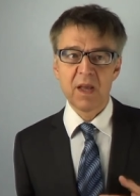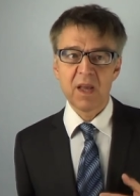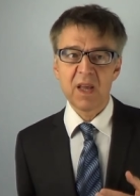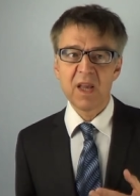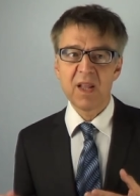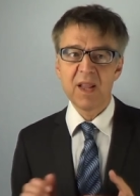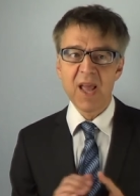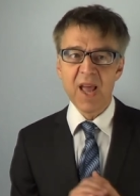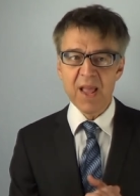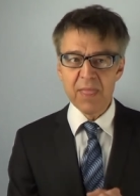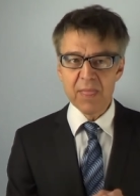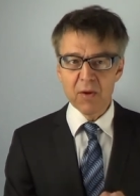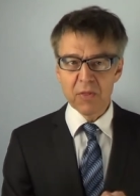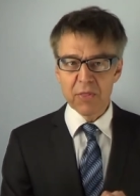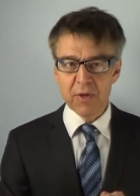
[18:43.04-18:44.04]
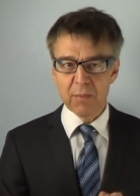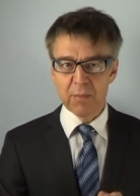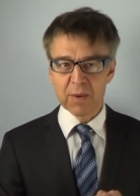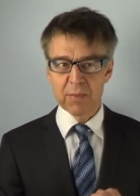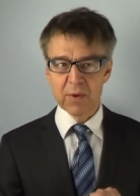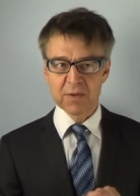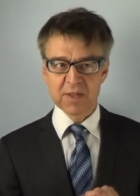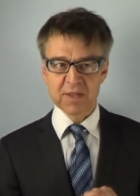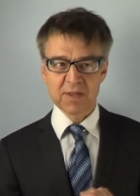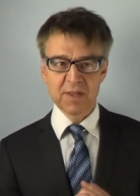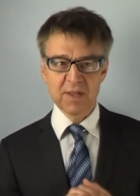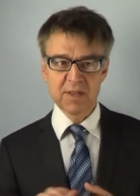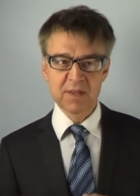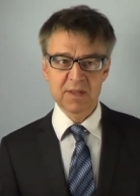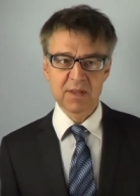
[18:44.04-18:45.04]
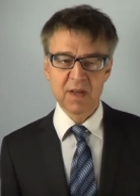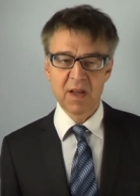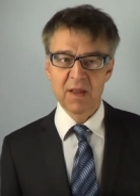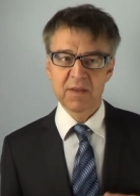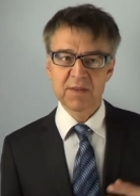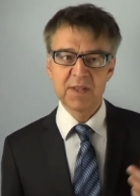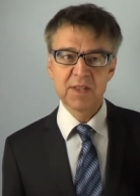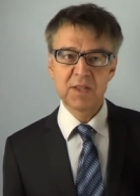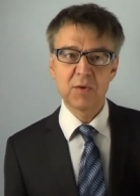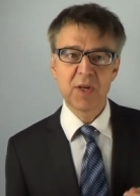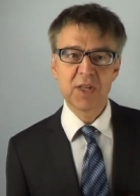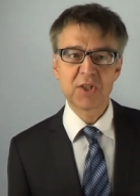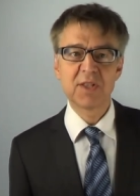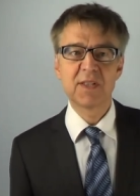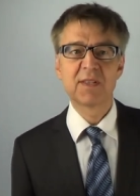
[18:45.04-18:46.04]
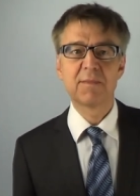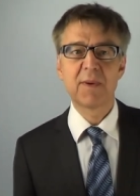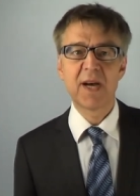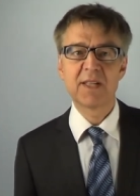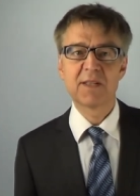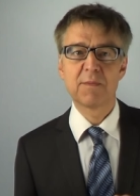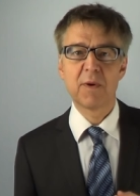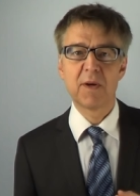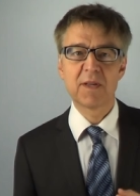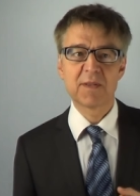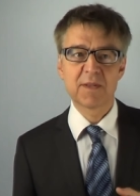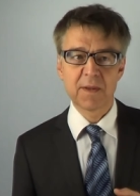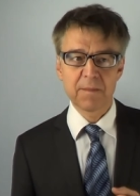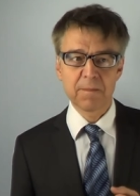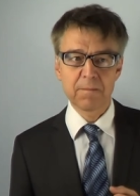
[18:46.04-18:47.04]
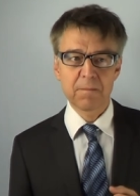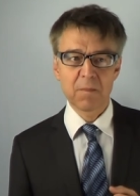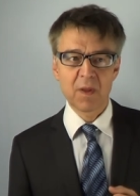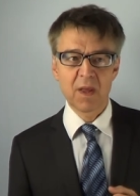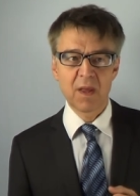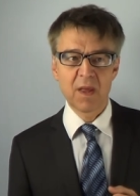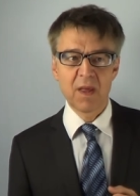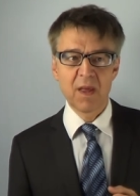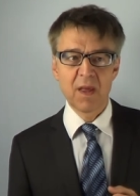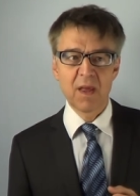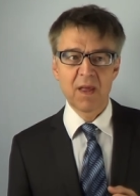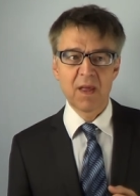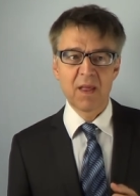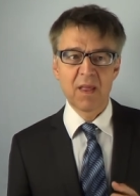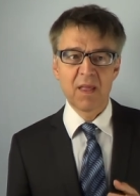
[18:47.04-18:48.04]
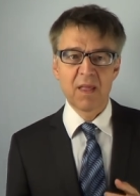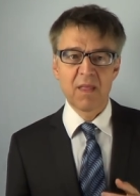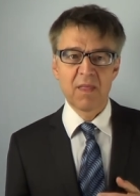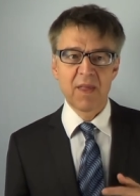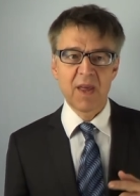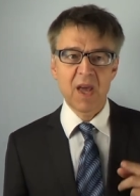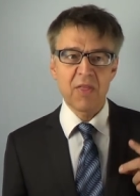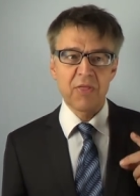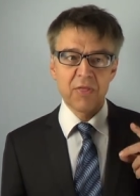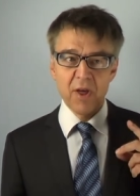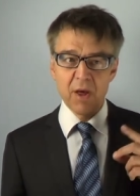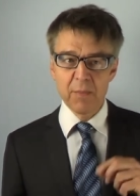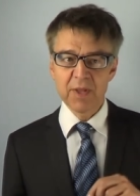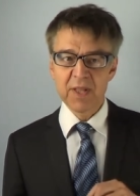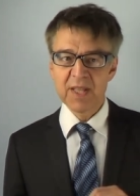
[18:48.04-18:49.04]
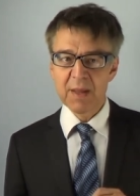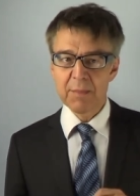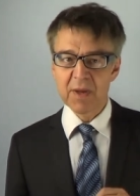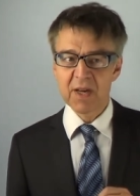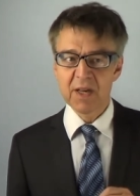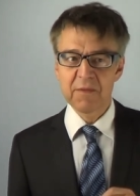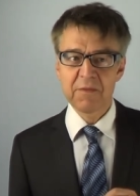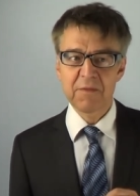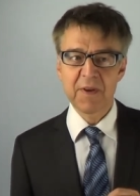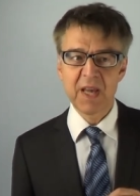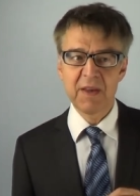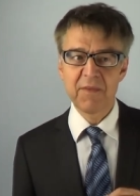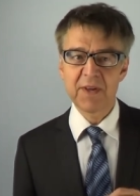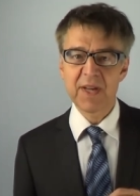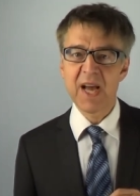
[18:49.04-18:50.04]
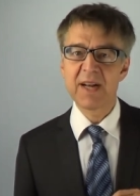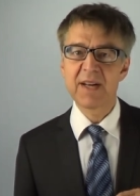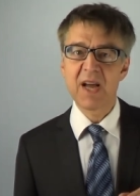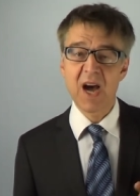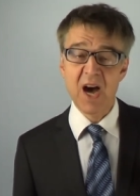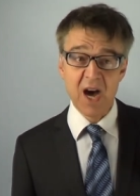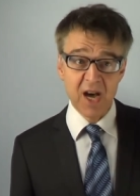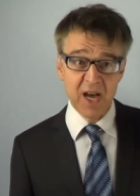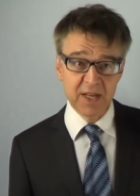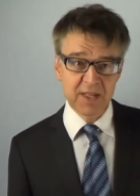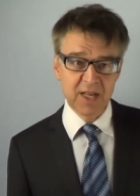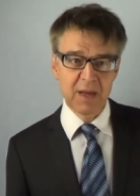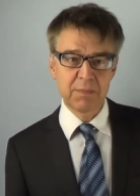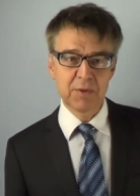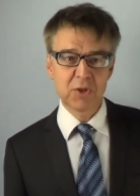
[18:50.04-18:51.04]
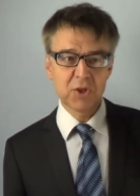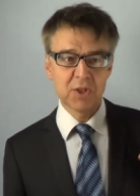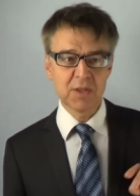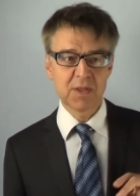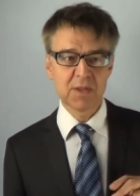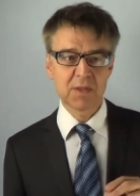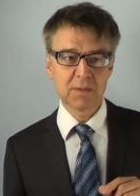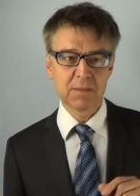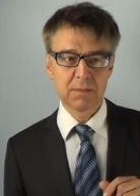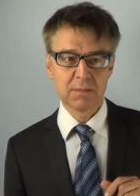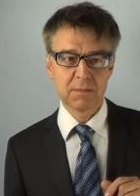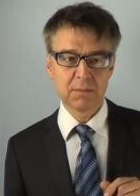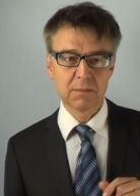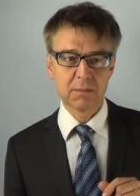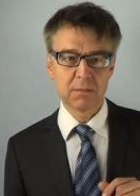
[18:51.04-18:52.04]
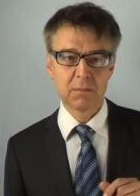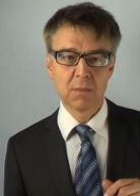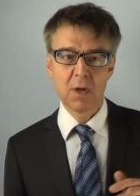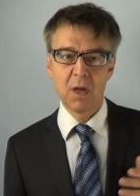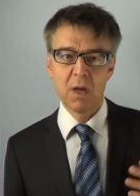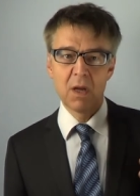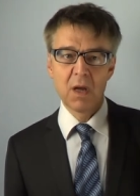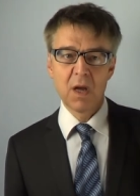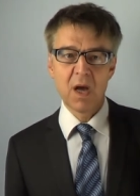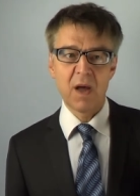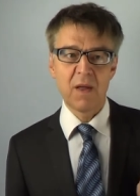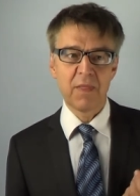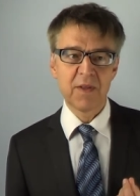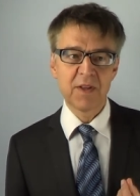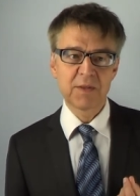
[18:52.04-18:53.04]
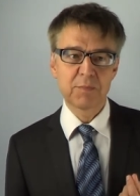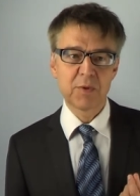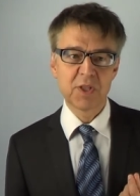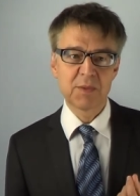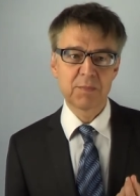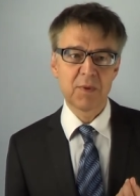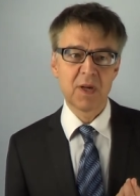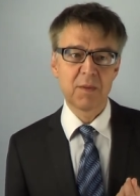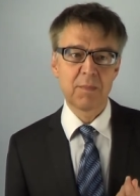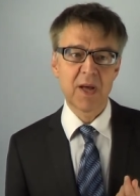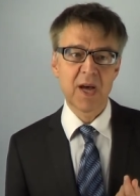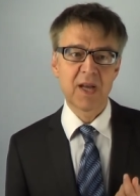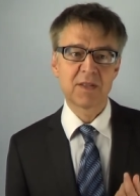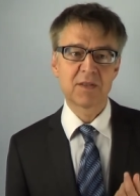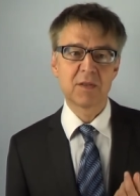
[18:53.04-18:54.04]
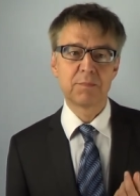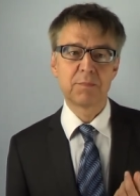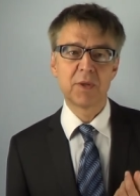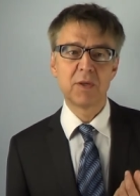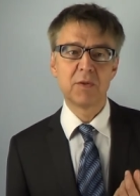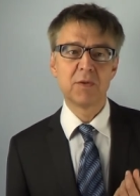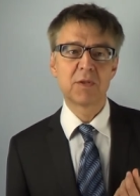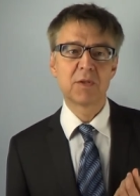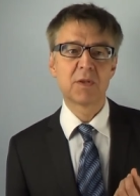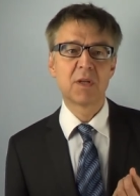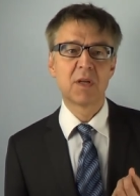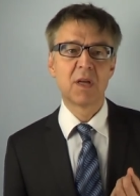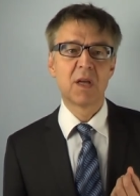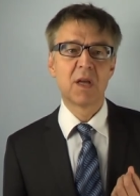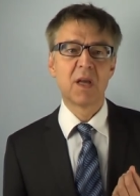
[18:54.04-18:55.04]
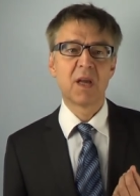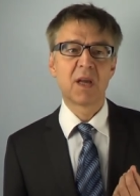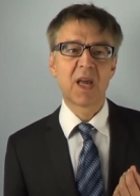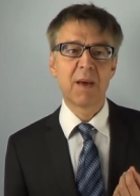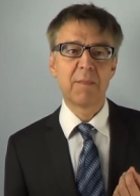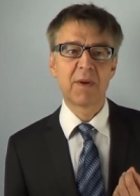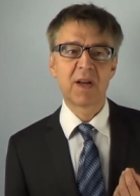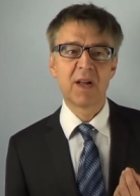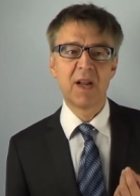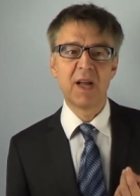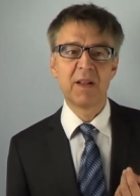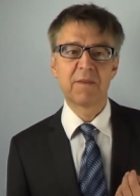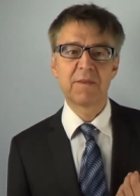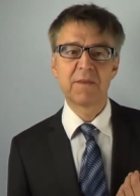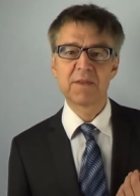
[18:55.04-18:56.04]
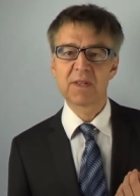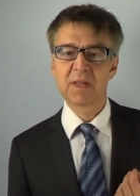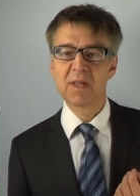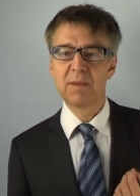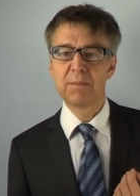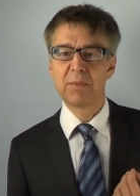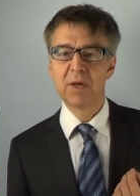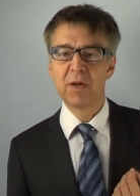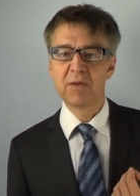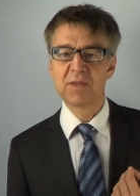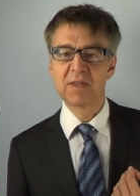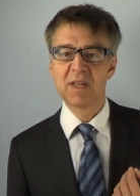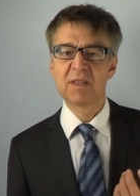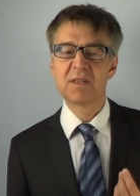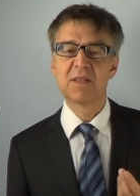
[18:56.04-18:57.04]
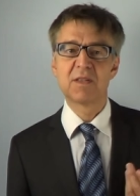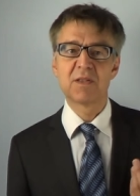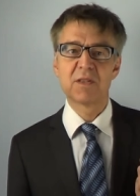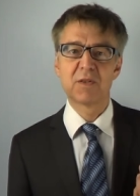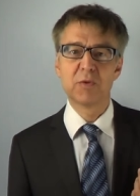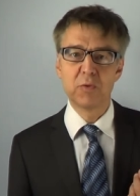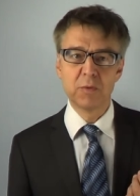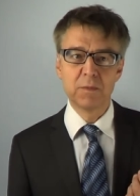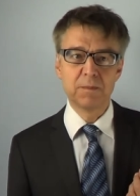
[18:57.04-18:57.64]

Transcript: In endothermic processes, the situation is vice versa. They are thermodynamically favored at high temperatures, and this principle applies to both chemical and physical processes too.